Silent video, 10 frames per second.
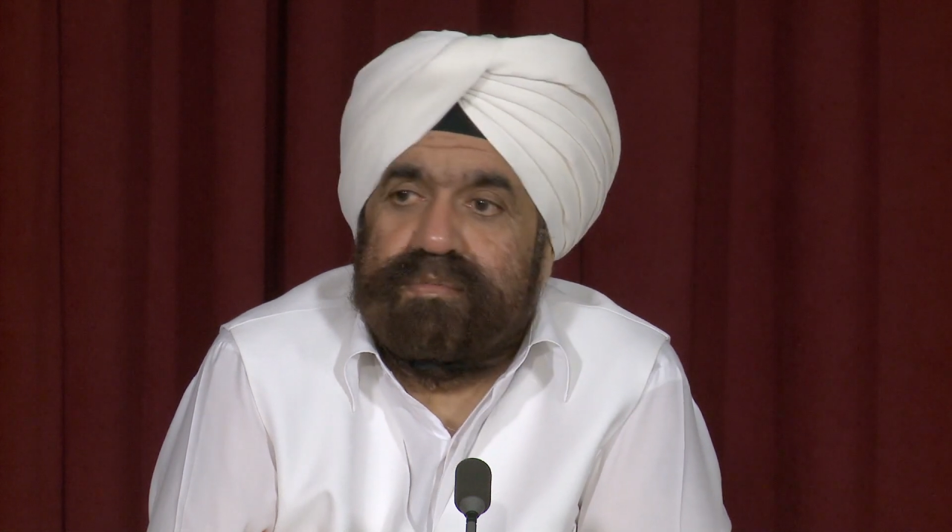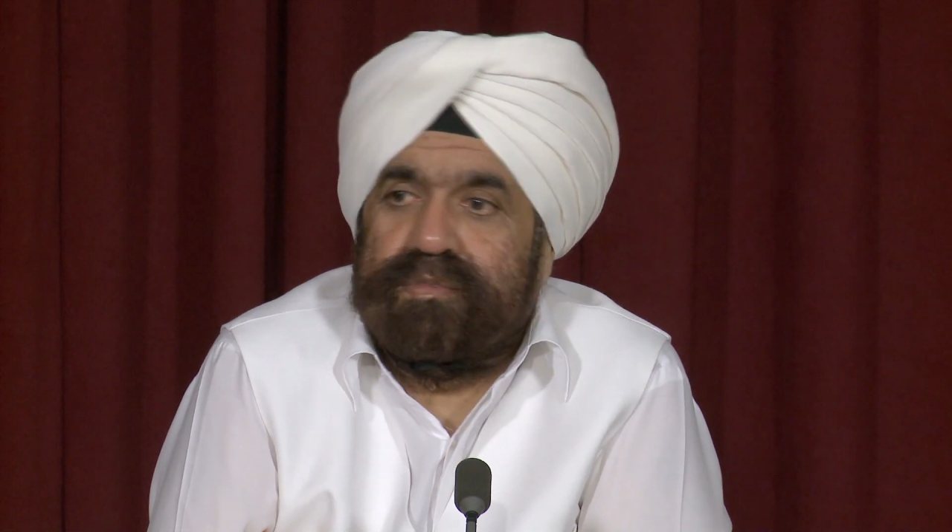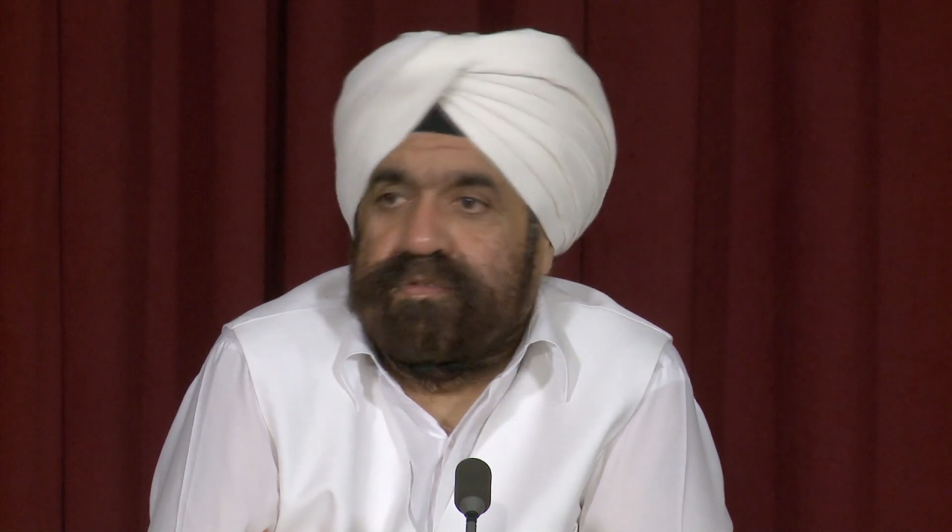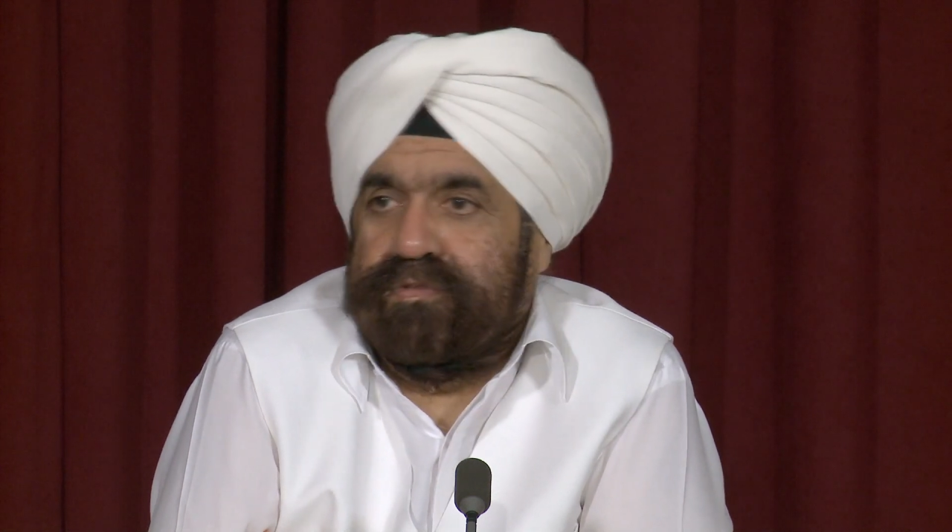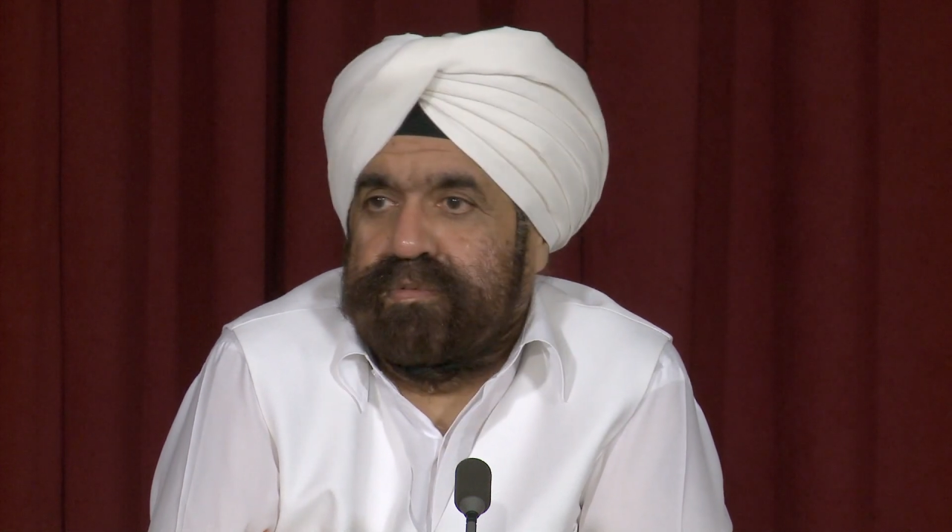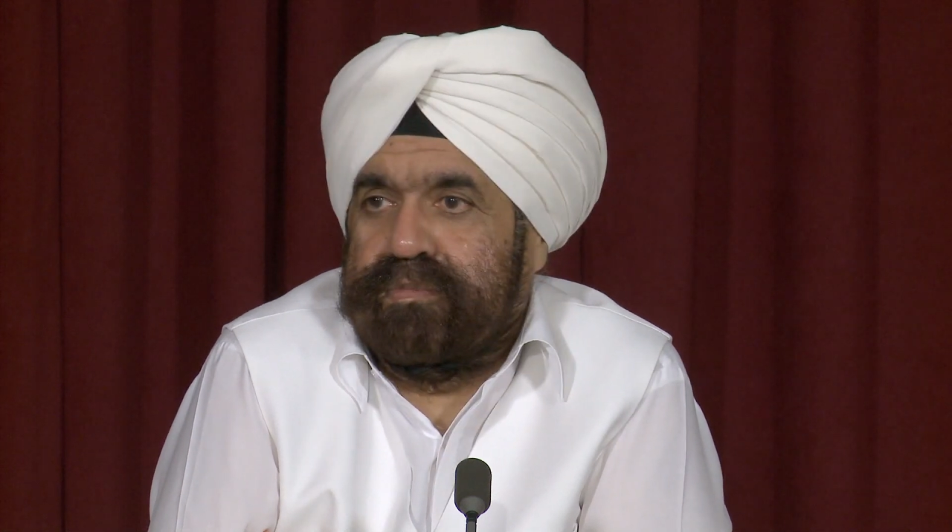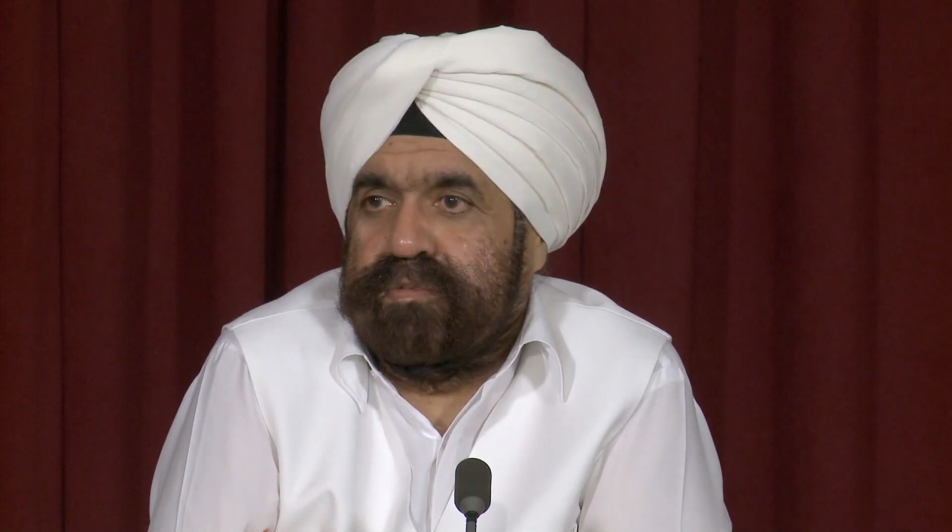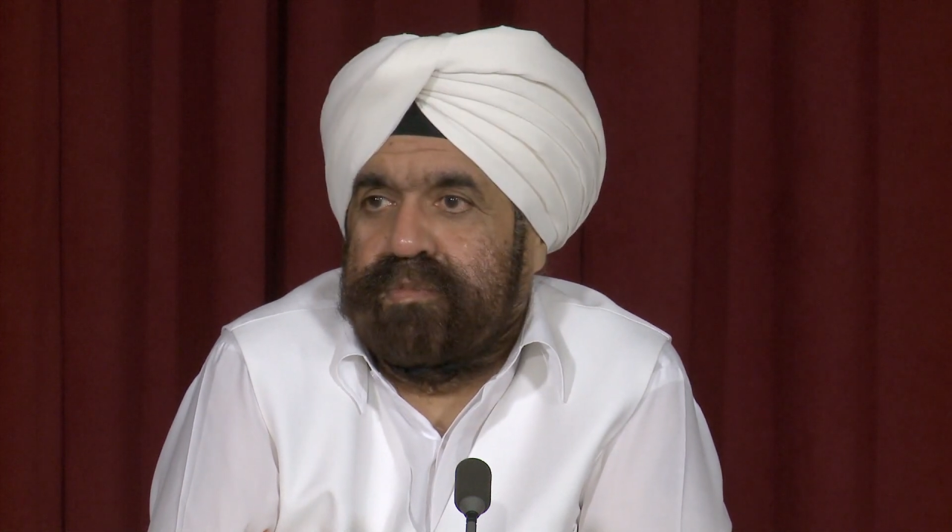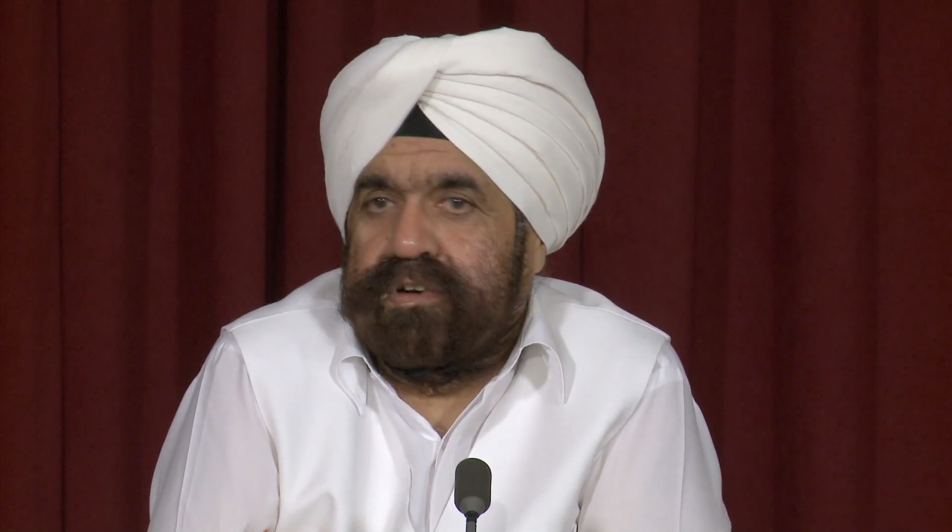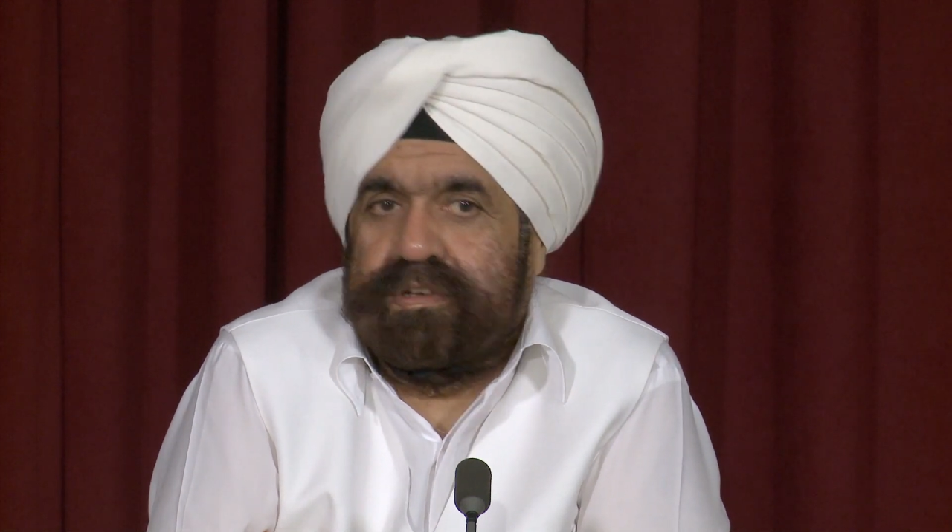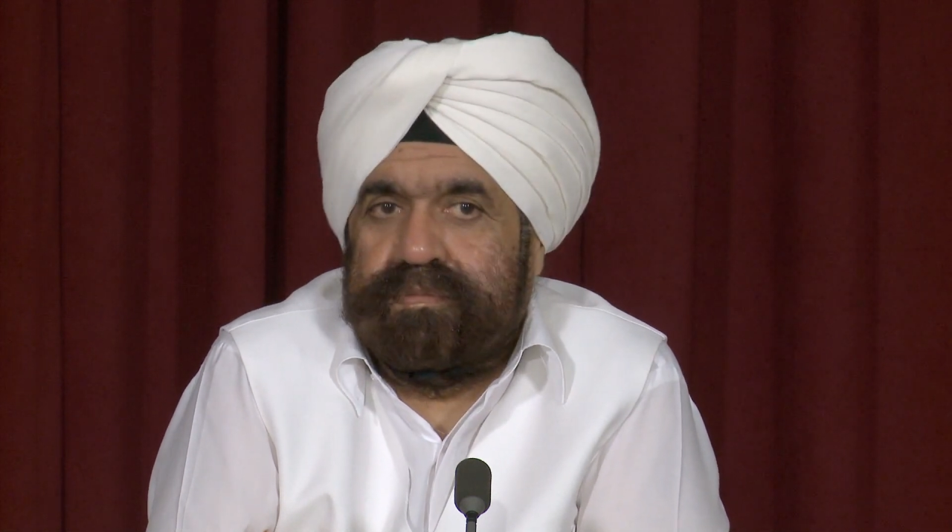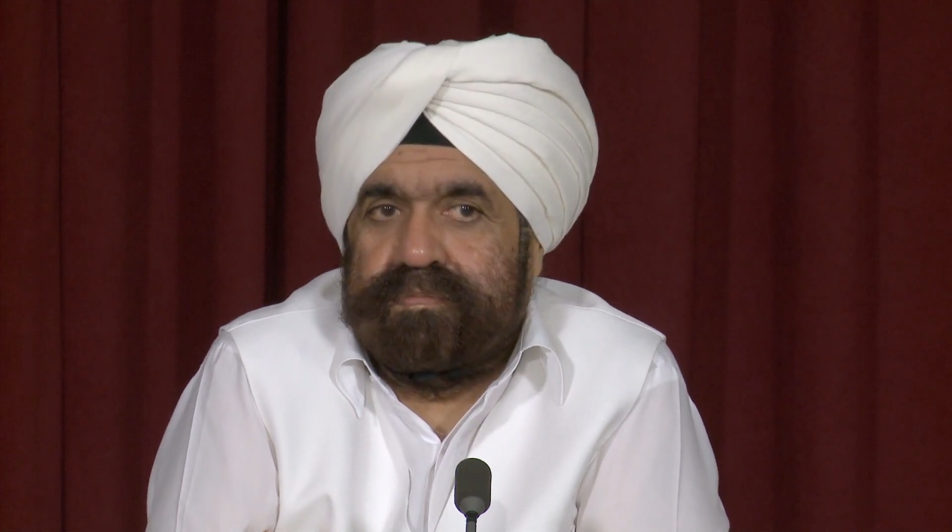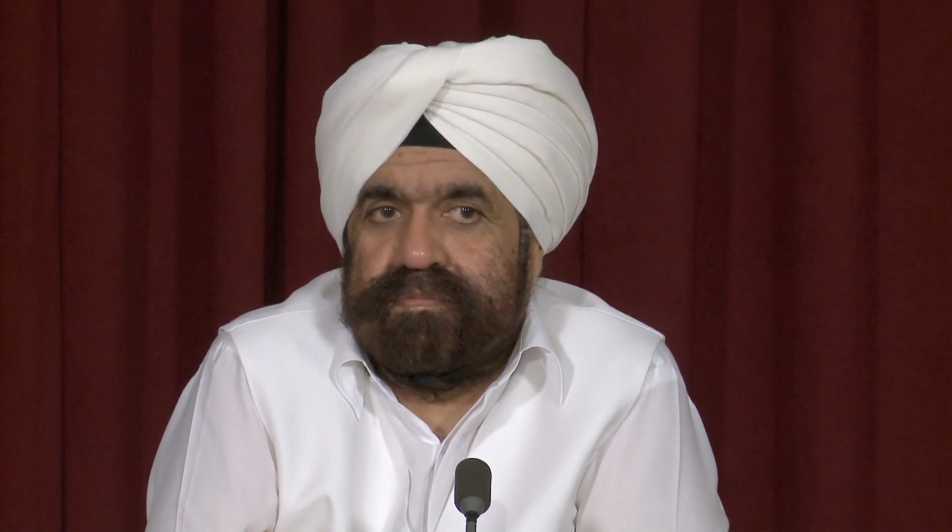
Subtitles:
removed from your body.